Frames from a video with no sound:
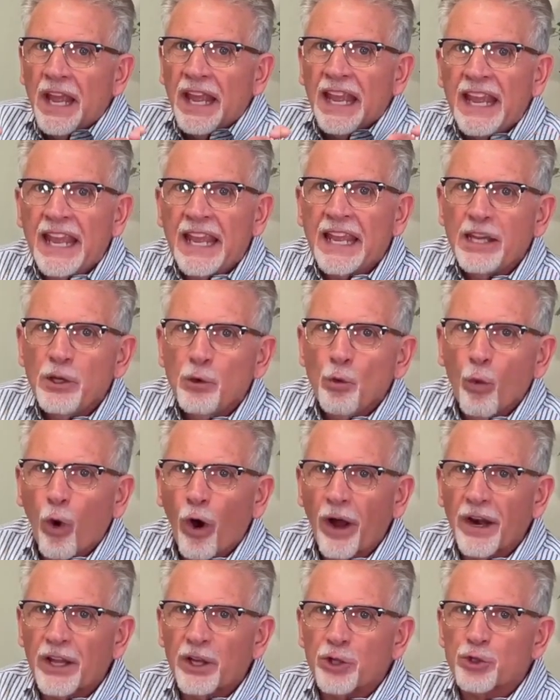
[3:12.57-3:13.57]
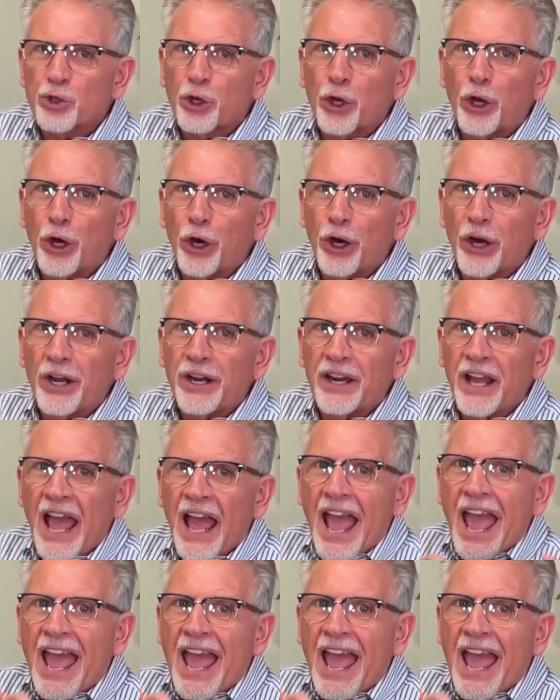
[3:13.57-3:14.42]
eat what is good,